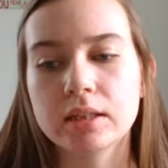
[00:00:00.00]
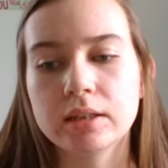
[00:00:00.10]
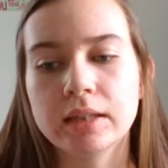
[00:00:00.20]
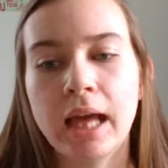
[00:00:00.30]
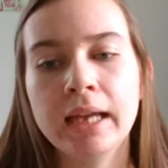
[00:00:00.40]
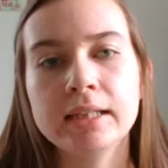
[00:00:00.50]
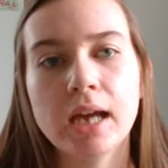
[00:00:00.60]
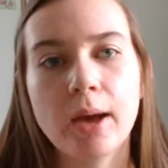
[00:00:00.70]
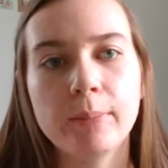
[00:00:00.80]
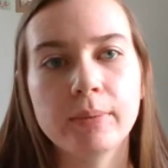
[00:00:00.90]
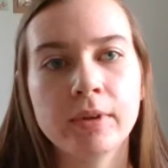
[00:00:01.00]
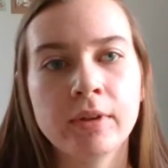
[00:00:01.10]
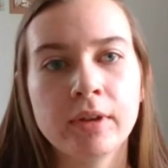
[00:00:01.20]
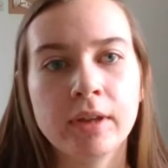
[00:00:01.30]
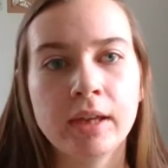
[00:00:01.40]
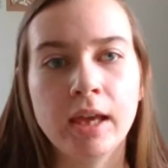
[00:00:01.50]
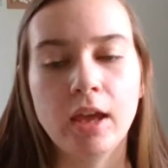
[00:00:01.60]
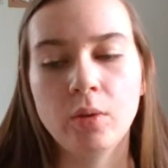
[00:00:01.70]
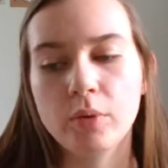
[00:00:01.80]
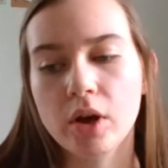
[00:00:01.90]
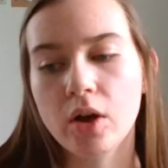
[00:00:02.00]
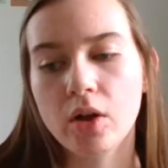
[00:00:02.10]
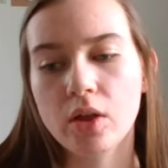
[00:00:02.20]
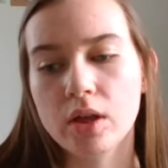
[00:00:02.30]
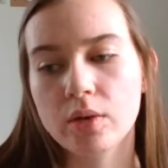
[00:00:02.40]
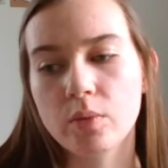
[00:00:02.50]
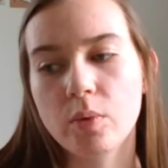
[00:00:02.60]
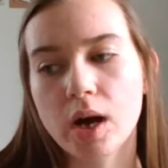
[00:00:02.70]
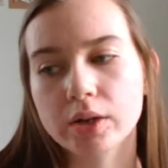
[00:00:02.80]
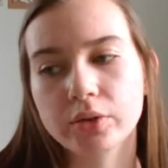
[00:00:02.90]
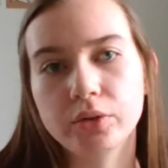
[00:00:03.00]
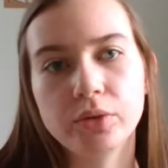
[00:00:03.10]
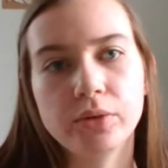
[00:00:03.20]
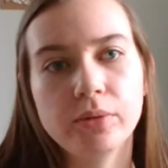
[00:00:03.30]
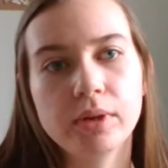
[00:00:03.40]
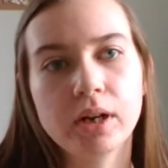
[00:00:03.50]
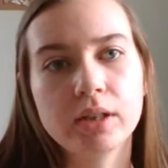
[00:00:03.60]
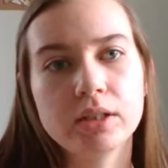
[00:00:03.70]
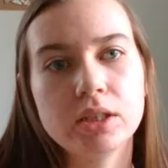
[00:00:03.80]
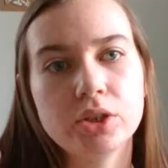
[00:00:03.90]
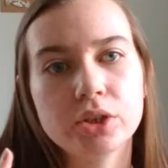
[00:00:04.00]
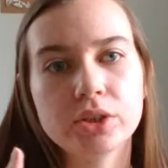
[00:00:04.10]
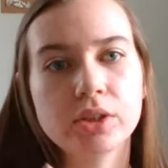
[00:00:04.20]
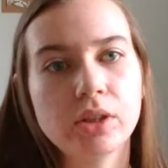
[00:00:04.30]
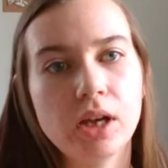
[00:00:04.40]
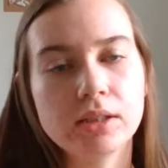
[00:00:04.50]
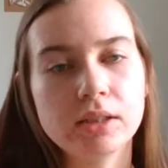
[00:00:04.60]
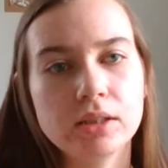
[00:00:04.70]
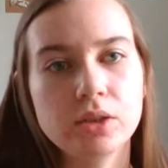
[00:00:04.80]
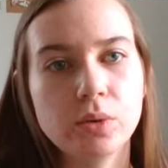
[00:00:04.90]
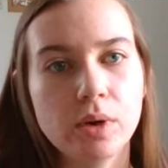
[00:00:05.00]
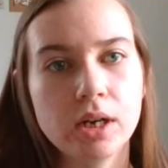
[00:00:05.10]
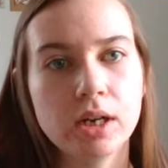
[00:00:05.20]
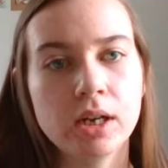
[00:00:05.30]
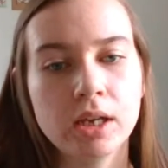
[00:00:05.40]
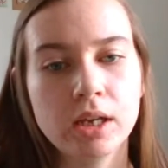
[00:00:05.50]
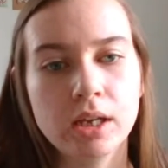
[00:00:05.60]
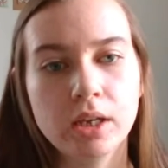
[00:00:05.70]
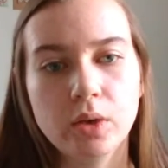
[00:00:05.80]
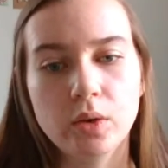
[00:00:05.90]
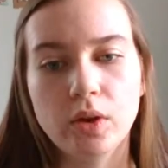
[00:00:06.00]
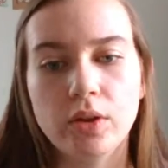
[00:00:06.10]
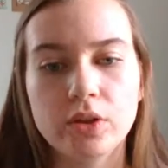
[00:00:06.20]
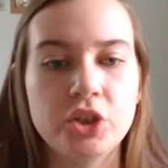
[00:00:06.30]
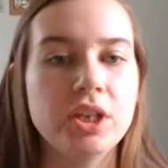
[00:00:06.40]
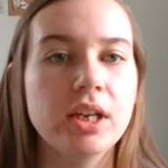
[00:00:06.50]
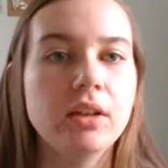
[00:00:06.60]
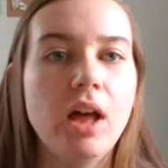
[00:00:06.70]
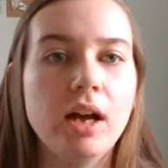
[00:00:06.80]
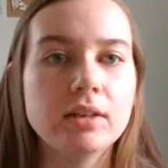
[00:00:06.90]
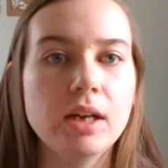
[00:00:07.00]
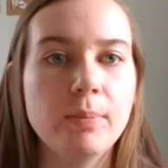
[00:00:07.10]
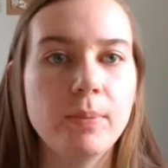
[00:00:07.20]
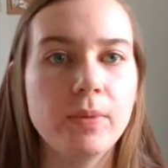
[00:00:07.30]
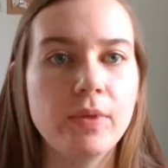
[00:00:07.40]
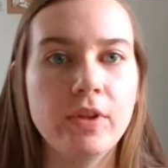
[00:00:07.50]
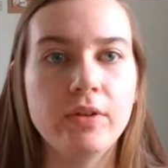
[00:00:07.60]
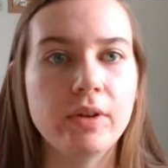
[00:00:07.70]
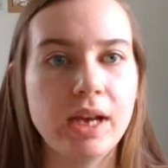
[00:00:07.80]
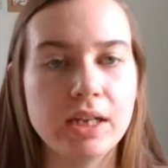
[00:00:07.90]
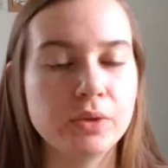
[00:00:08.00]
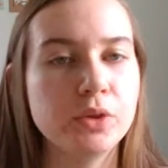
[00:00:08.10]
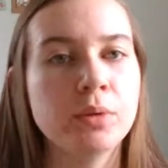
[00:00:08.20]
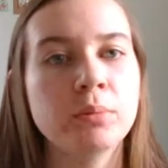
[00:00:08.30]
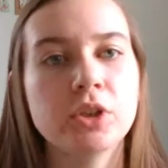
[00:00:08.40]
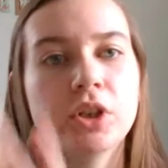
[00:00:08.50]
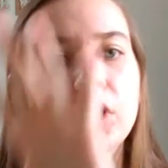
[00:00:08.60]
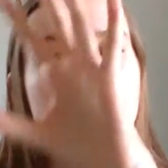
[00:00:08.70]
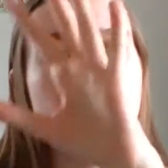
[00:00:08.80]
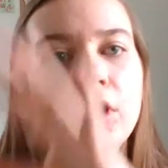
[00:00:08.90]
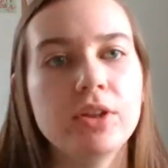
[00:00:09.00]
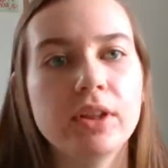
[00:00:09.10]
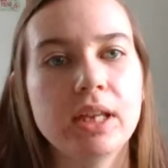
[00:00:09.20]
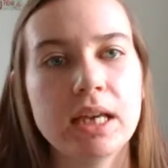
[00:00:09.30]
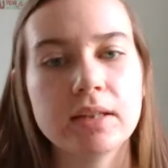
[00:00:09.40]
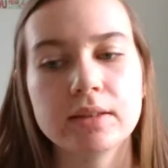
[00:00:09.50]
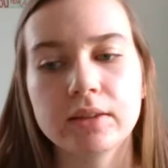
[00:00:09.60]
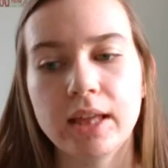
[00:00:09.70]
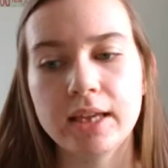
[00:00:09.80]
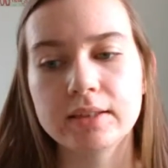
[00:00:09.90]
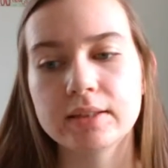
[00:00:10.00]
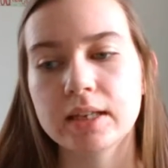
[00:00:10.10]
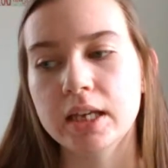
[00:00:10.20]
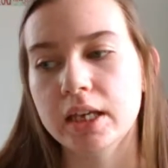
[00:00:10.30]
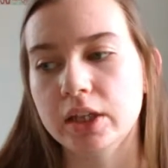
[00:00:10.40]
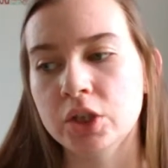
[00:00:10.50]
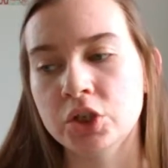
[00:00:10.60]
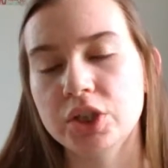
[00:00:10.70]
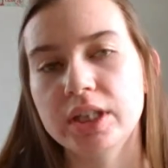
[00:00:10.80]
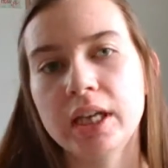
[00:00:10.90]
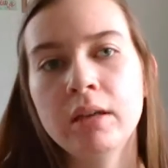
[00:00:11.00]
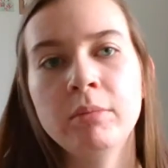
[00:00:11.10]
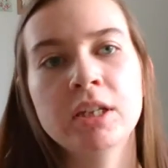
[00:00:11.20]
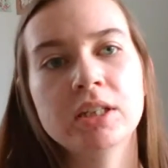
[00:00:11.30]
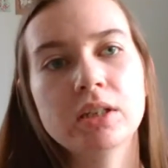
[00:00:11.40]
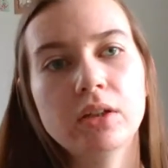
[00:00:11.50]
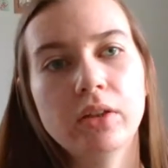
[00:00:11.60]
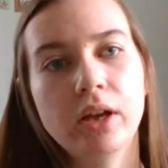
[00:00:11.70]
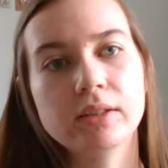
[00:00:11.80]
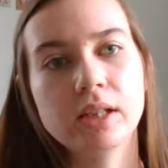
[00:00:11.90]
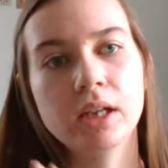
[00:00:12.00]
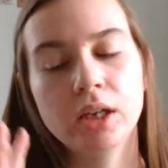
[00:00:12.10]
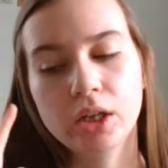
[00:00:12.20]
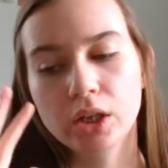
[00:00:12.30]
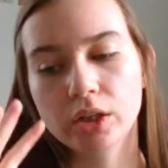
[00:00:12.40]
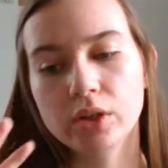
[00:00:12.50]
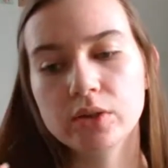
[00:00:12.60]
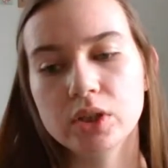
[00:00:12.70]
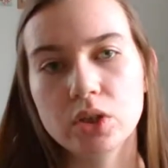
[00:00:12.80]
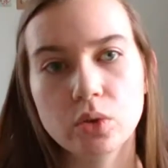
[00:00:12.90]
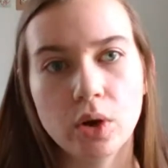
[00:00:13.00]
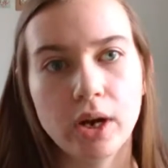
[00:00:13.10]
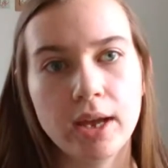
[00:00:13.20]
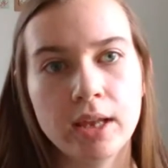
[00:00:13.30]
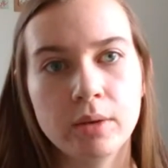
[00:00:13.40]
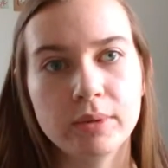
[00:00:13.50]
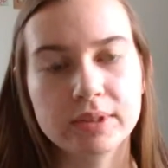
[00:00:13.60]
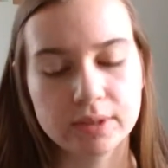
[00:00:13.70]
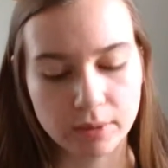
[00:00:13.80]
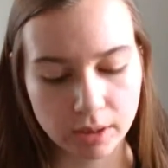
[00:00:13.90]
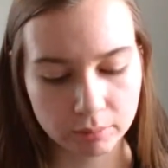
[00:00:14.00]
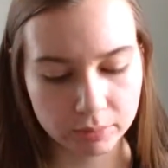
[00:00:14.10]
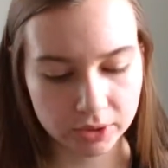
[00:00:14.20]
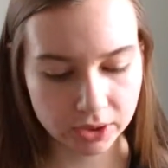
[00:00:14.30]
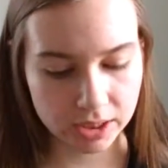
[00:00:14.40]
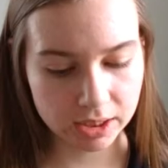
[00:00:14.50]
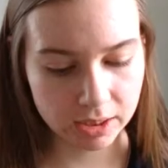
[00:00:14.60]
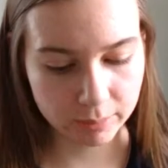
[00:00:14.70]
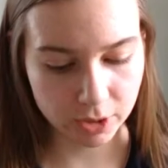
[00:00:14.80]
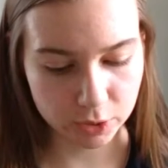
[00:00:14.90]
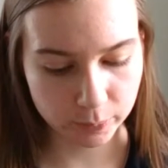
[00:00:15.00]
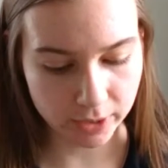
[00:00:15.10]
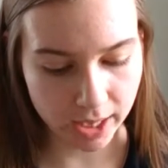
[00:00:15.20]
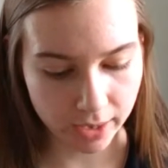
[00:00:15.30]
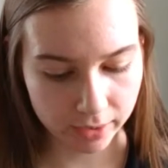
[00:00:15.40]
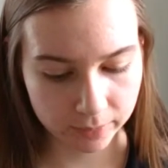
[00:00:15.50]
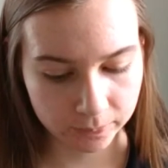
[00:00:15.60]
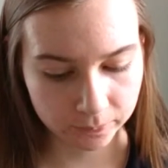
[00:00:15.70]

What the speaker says: lined up, and we all walked through our teacher's closet door. She had locked up the classroom, turned off all the lights. Then she came into the closet, closed the door, and it was completely pitch black.